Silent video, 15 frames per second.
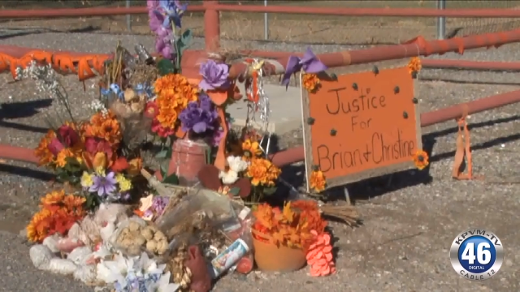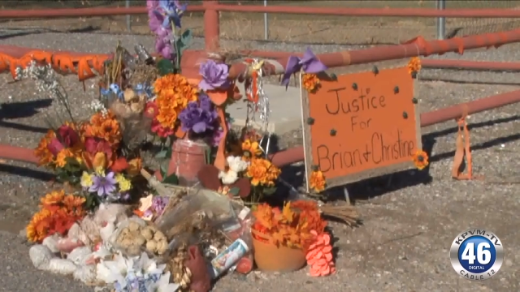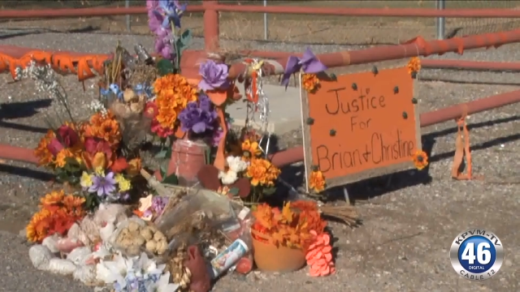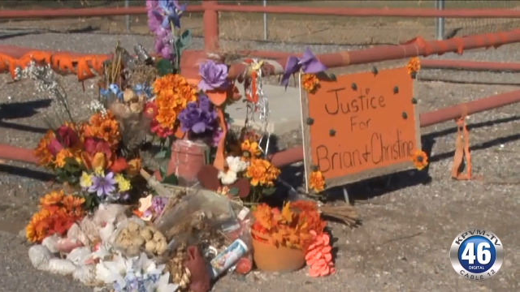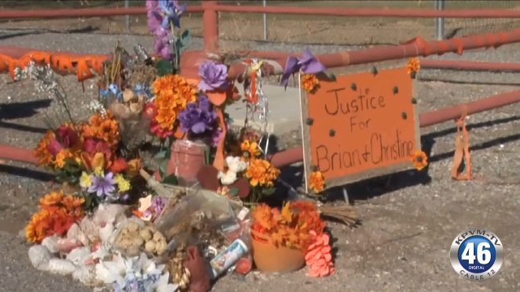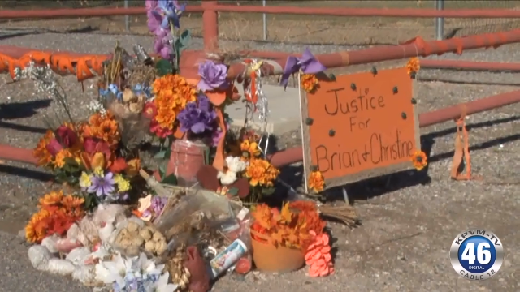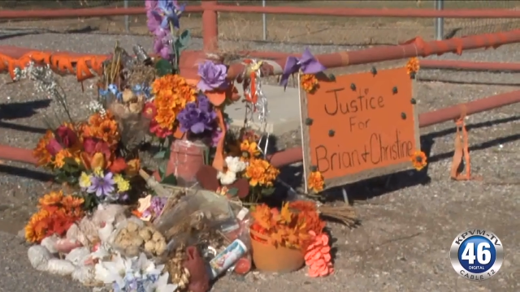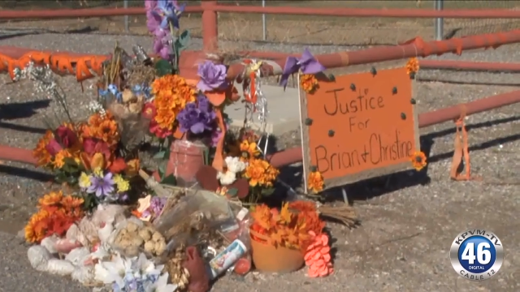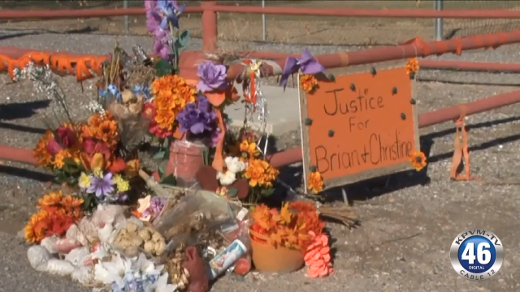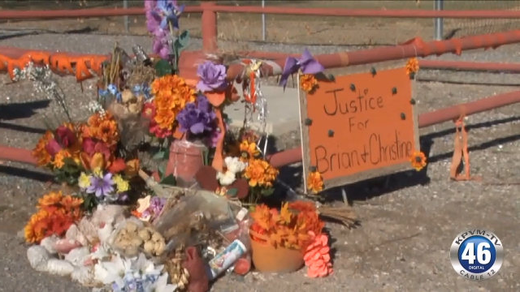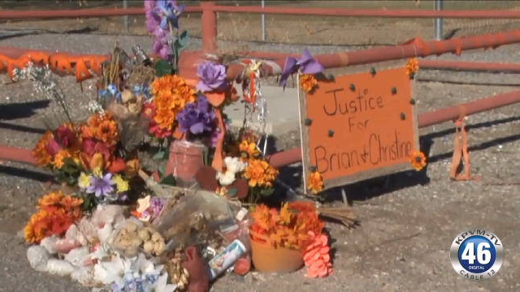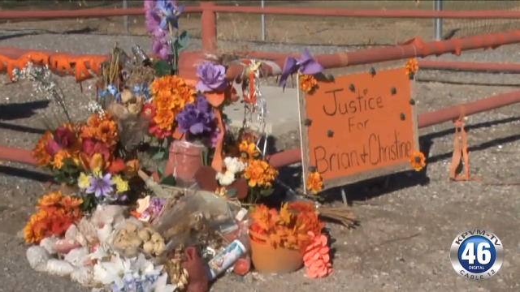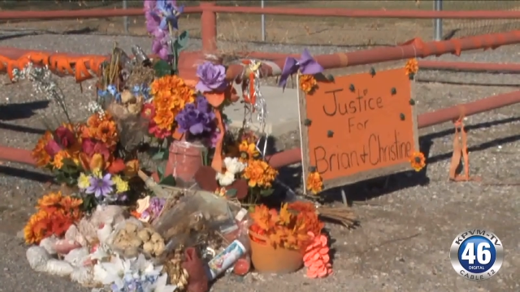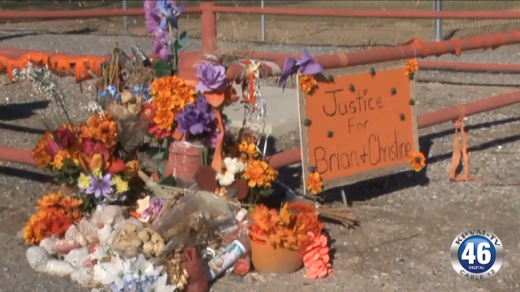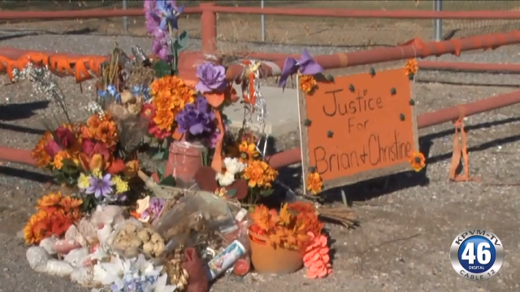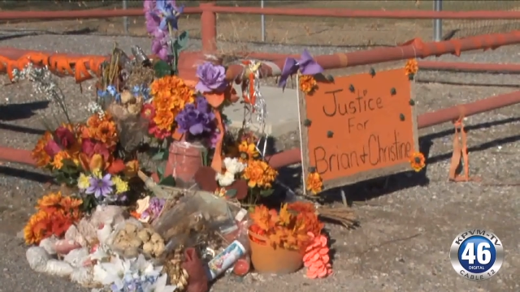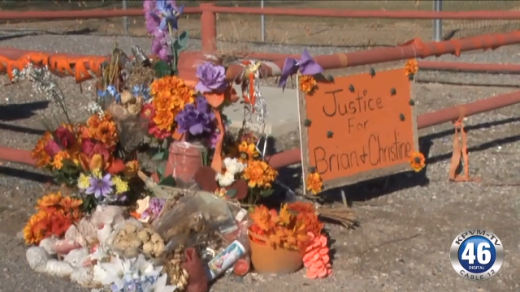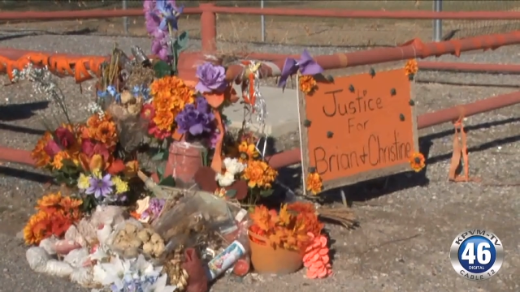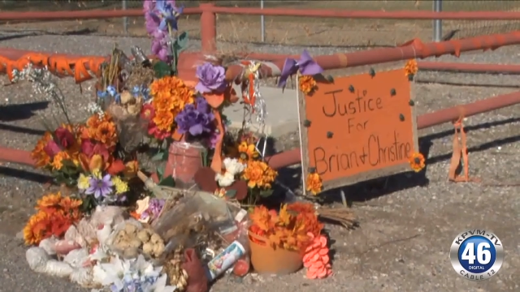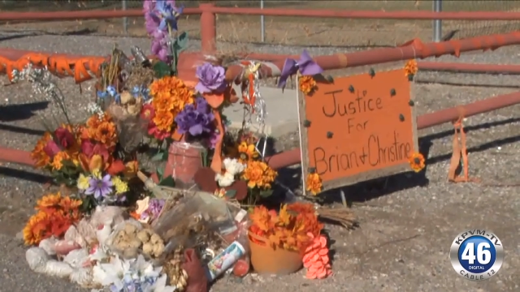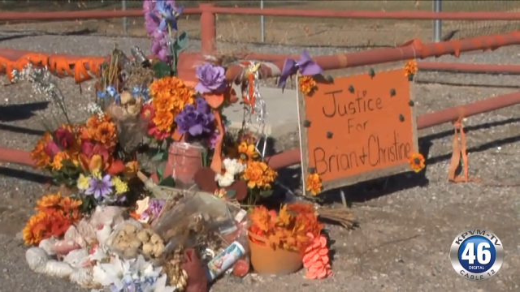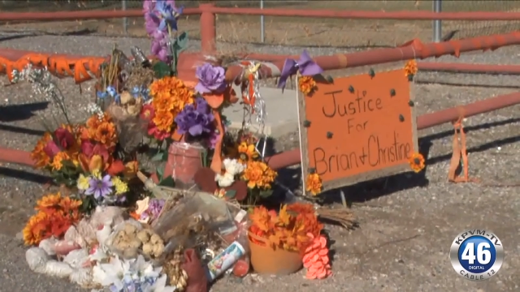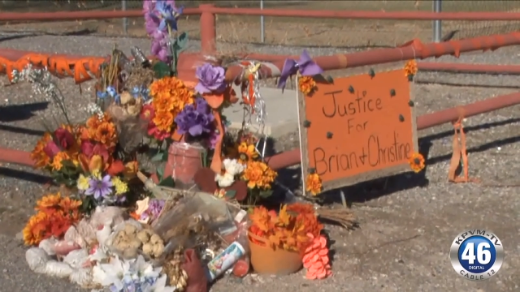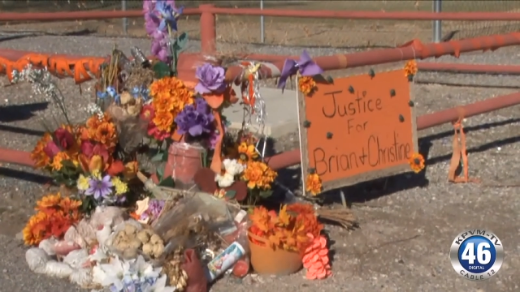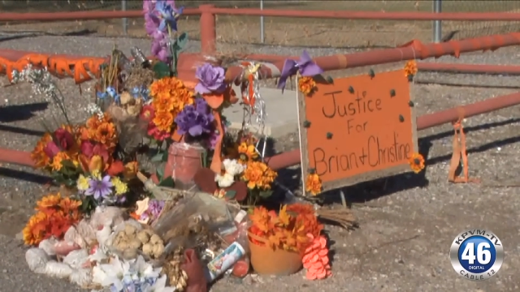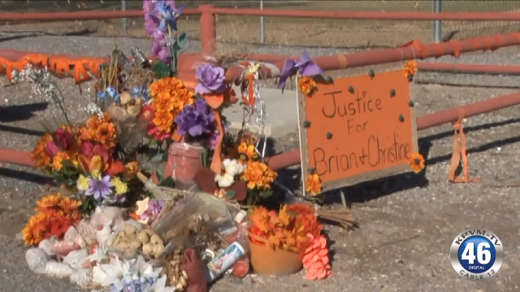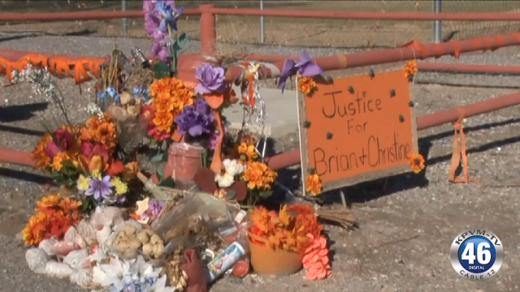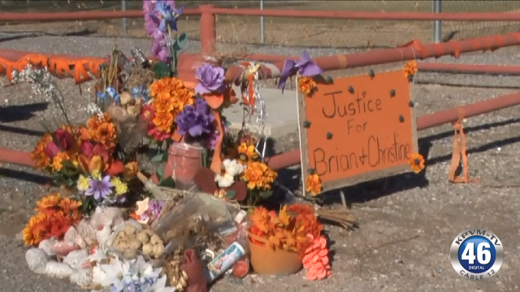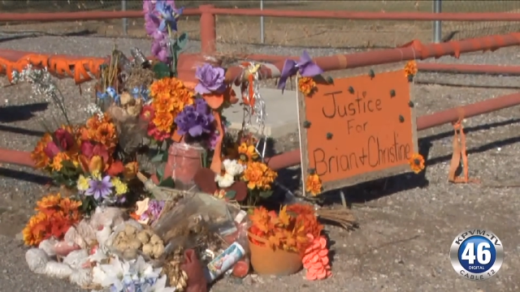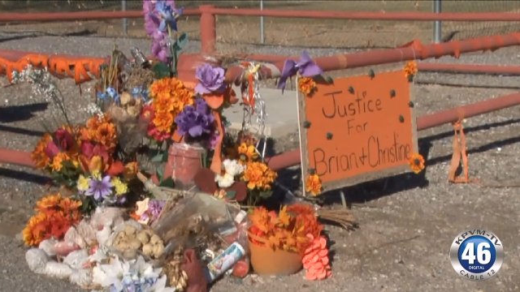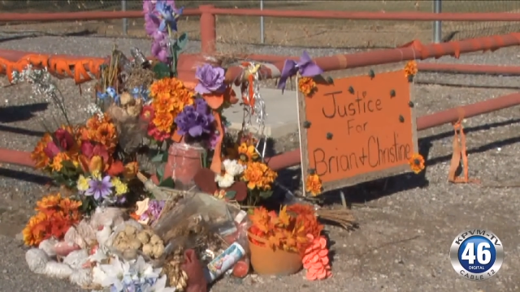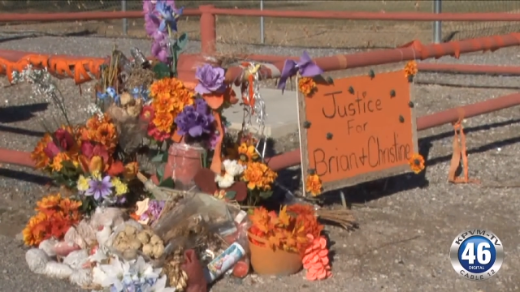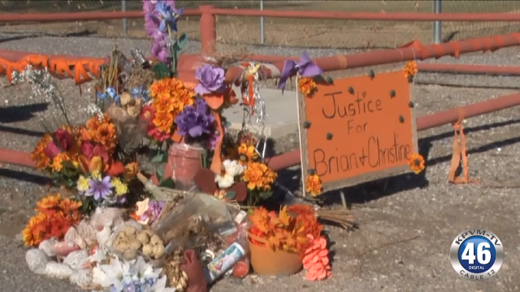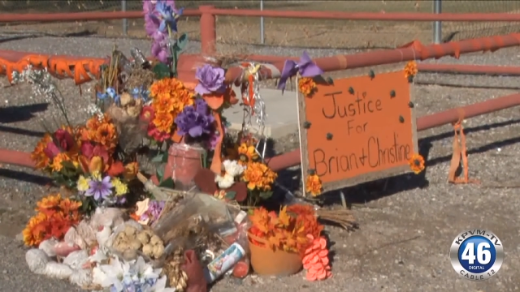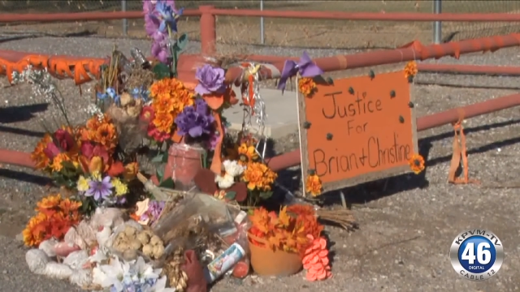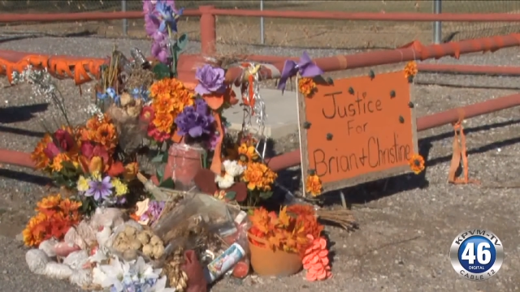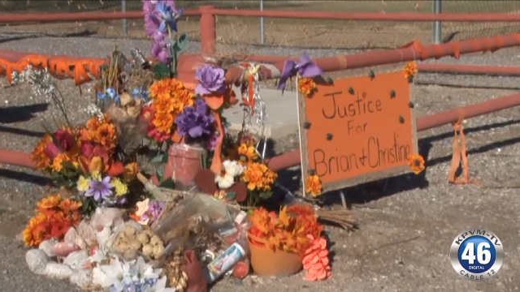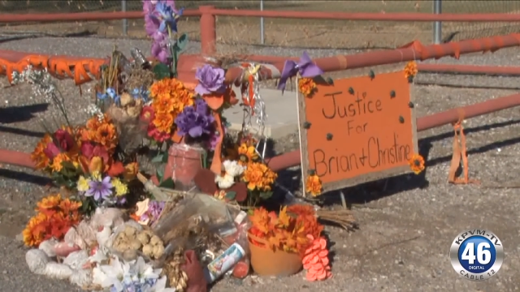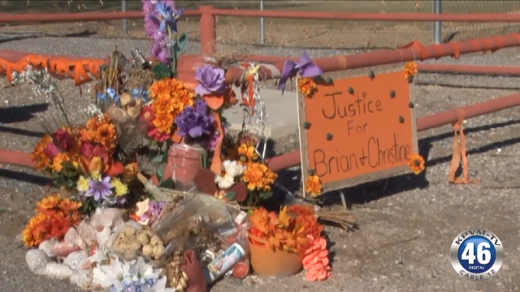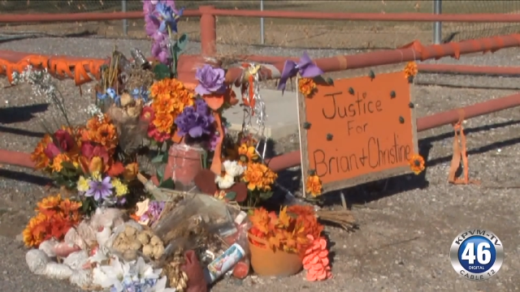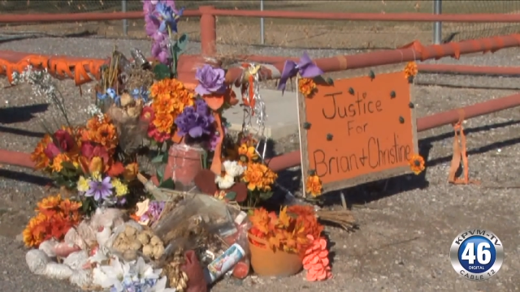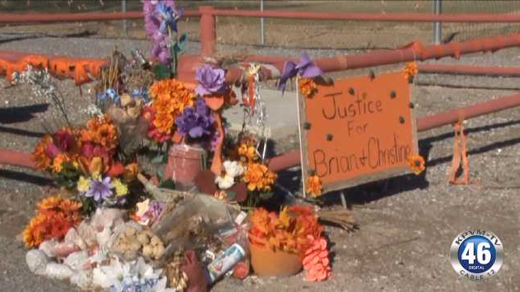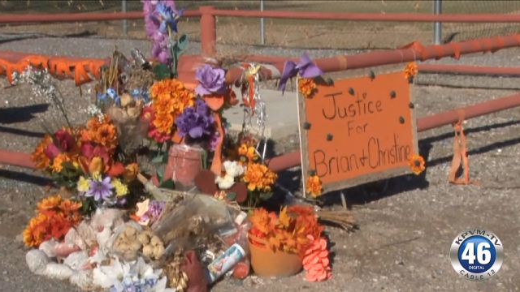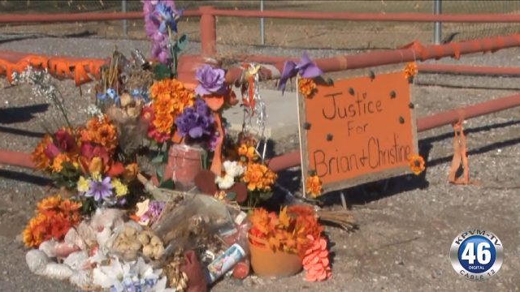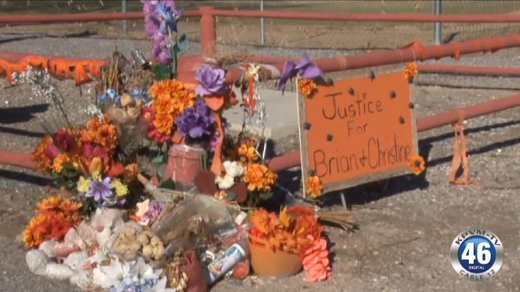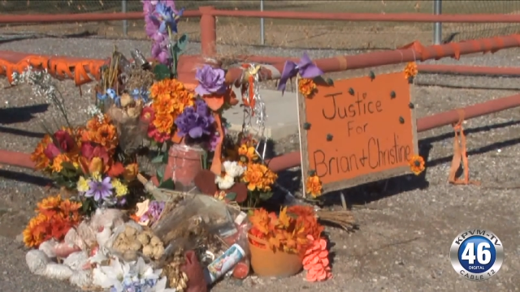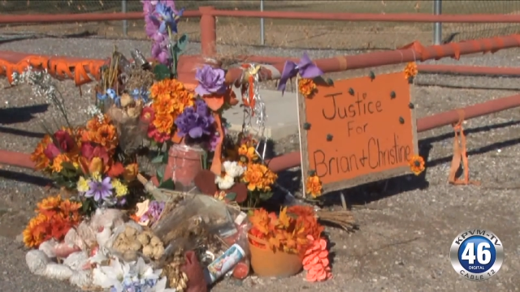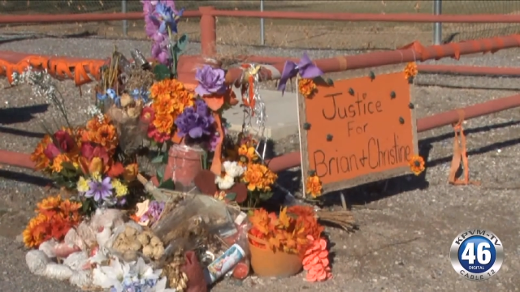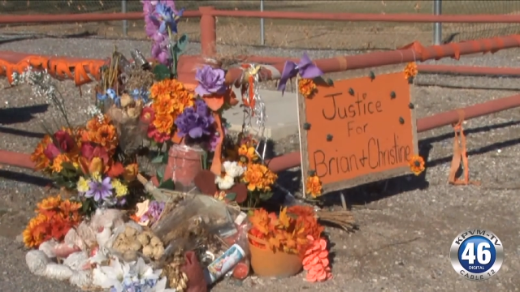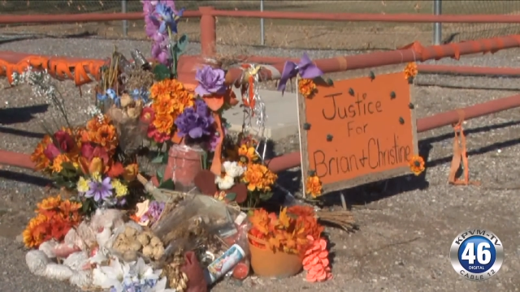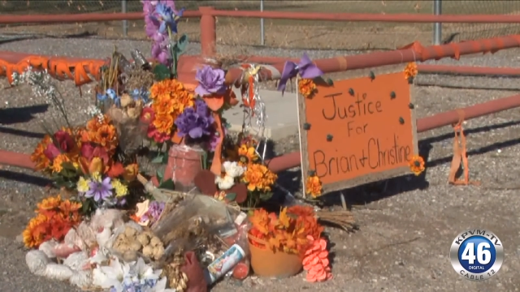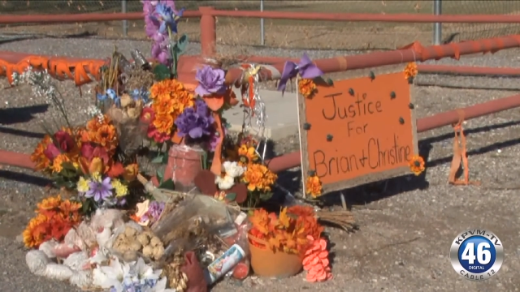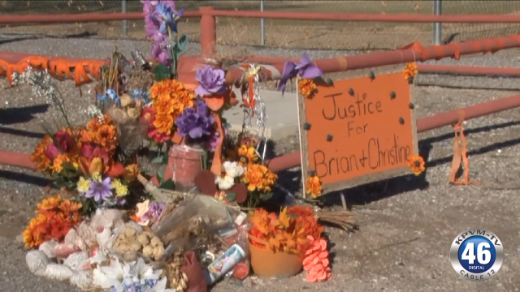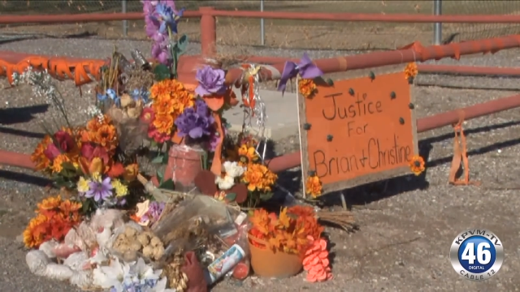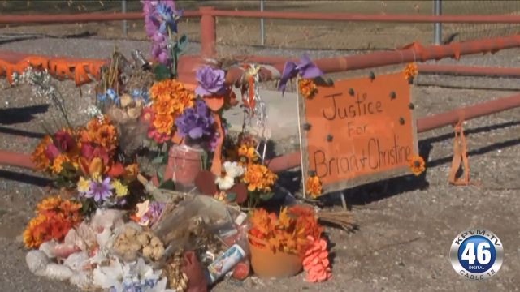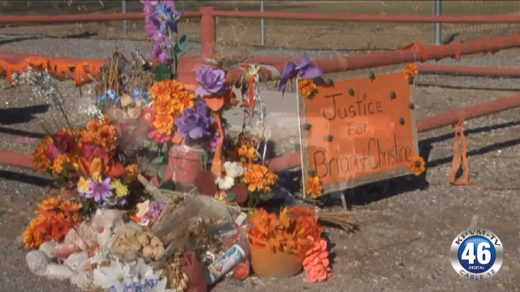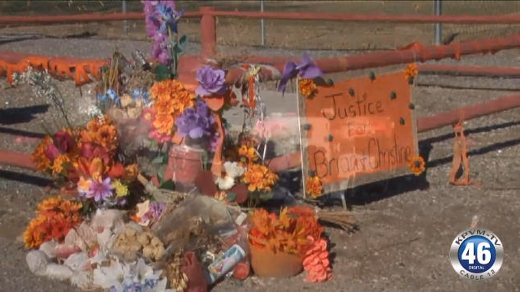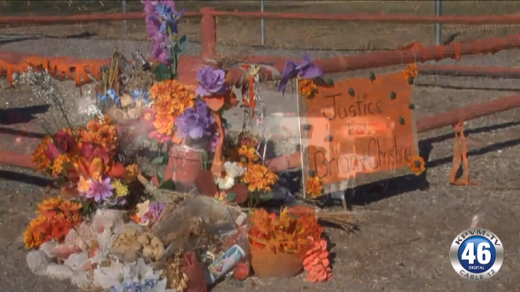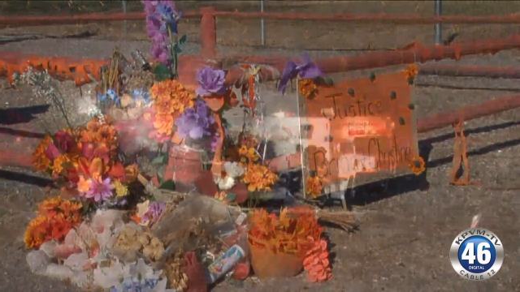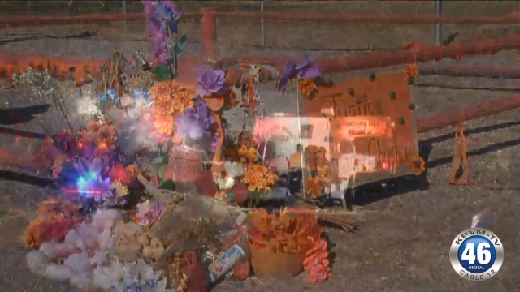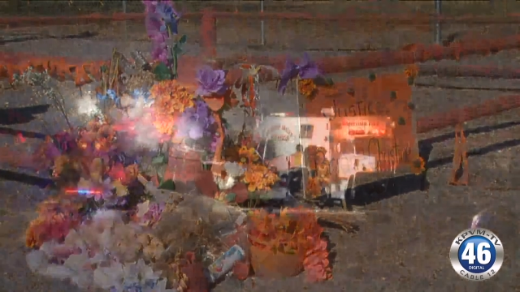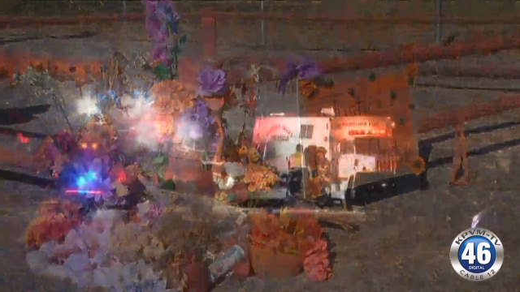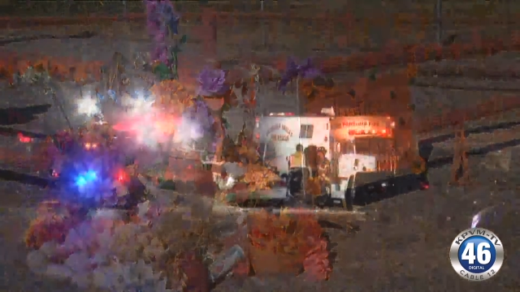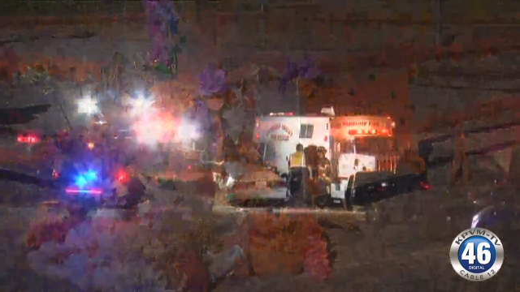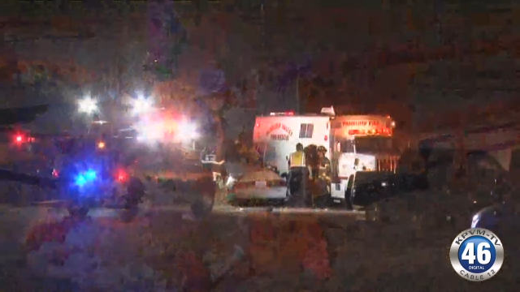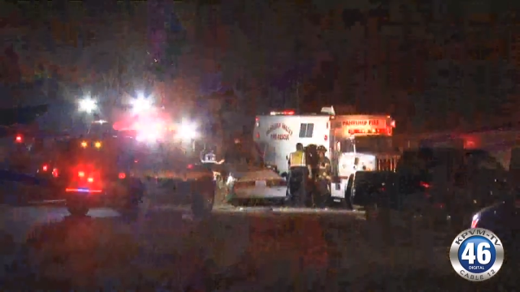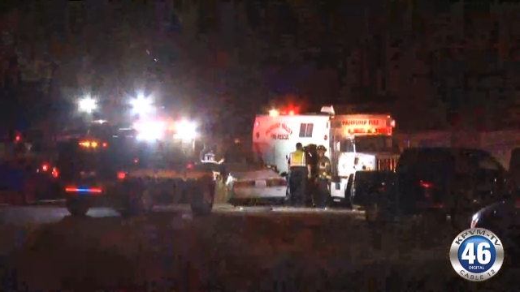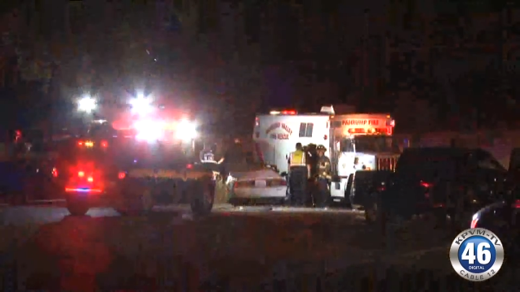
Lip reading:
No face is visible, so there are no lips to read.